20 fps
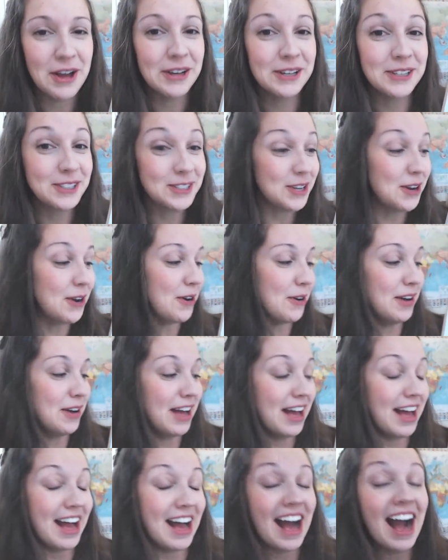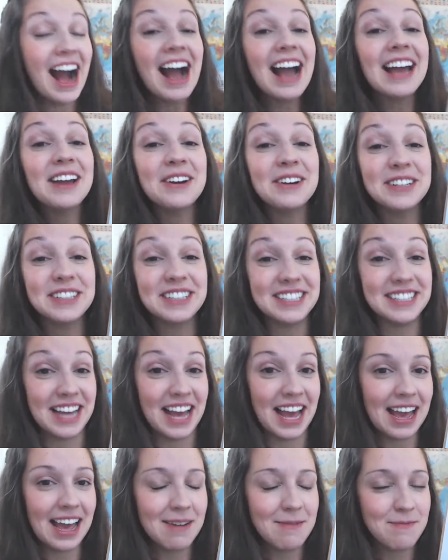So I could
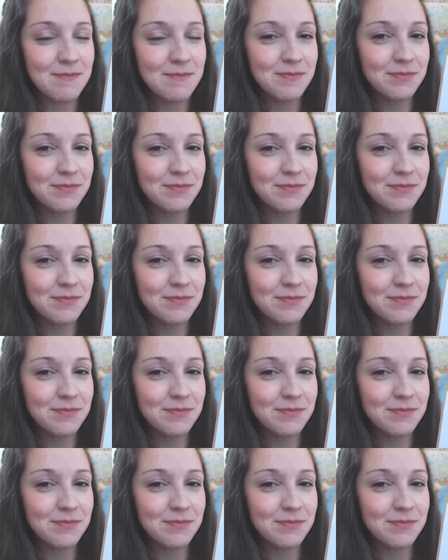say